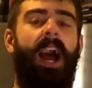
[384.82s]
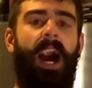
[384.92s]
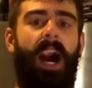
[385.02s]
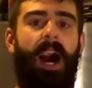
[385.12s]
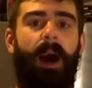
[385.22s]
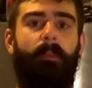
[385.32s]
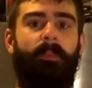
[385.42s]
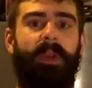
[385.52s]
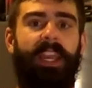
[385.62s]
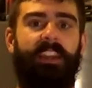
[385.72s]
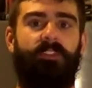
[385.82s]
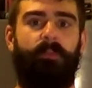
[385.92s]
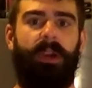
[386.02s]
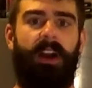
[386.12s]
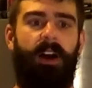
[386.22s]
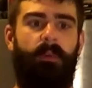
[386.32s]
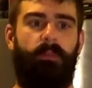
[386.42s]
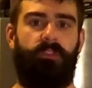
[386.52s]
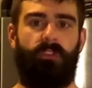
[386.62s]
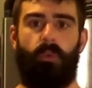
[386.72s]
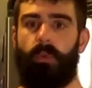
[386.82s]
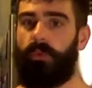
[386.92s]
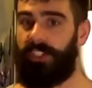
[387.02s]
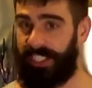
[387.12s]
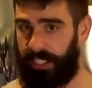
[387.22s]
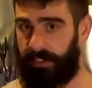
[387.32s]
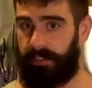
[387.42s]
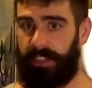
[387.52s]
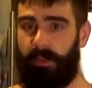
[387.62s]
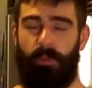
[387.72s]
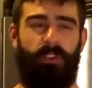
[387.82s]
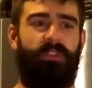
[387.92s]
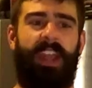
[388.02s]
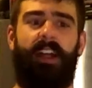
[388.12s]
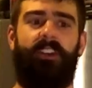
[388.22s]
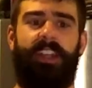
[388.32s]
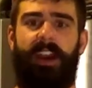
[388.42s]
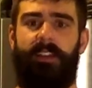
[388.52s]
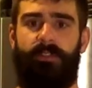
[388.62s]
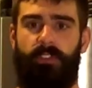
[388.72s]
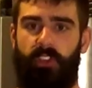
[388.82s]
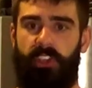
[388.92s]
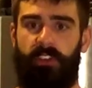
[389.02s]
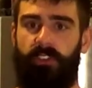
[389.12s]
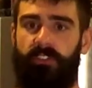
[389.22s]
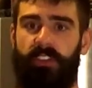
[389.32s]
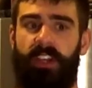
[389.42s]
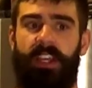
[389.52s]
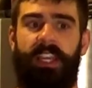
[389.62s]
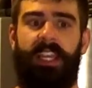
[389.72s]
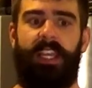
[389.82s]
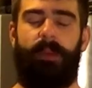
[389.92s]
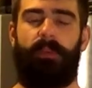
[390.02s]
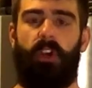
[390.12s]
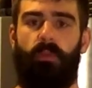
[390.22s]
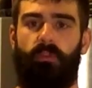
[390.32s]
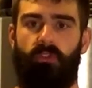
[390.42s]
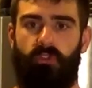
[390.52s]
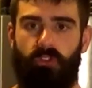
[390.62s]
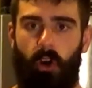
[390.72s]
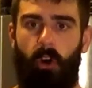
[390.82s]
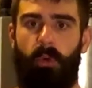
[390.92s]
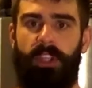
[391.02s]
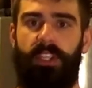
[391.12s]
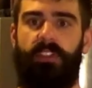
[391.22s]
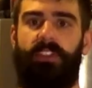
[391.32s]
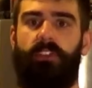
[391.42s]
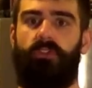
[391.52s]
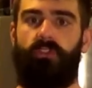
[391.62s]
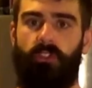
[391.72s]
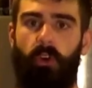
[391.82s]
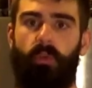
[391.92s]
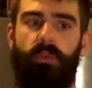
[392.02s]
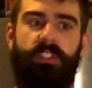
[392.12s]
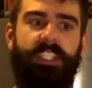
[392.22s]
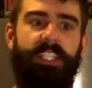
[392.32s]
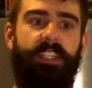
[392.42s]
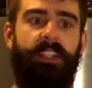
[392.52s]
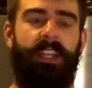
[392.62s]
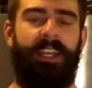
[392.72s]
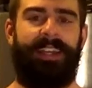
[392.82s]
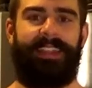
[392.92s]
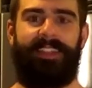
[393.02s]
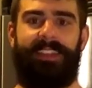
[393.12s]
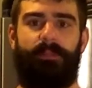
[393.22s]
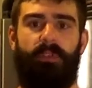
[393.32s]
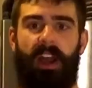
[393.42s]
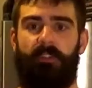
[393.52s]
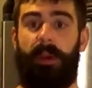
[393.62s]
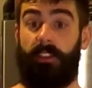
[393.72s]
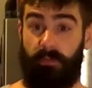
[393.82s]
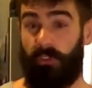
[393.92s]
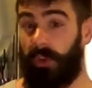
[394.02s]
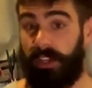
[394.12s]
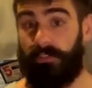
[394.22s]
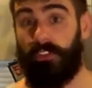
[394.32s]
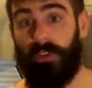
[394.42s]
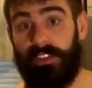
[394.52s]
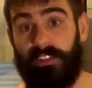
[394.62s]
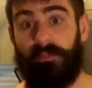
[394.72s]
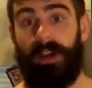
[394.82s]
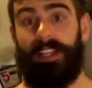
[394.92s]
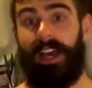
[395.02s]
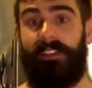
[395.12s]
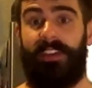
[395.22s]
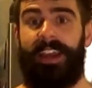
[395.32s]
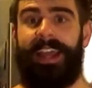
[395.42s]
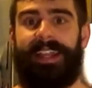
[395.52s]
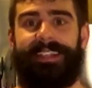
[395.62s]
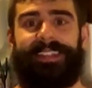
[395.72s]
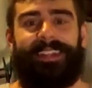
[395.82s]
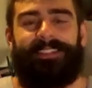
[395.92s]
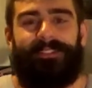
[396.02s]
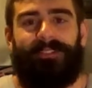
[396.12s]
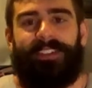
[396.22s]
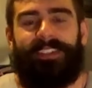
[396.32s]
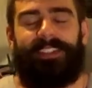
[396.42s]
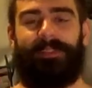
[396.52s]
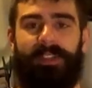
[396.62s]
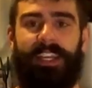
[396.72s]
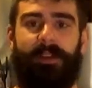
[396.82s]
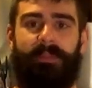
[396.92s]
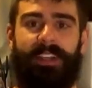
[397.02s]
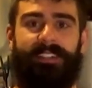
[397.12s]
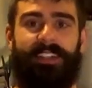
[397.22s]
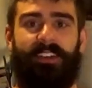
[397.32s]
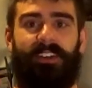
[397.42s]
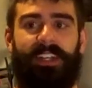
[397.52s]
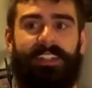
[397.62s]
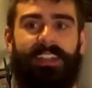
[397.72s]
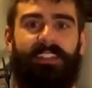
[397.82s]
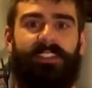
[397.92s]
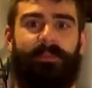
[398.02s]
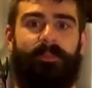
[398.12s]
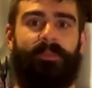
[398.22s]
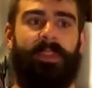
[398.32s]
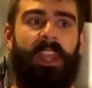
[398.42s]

It has become so routine, and when you've calorie counted for years, it becomes so easy and so routine that the prospect of doing it for the rest of my life doesn't really seem like a big deal. It's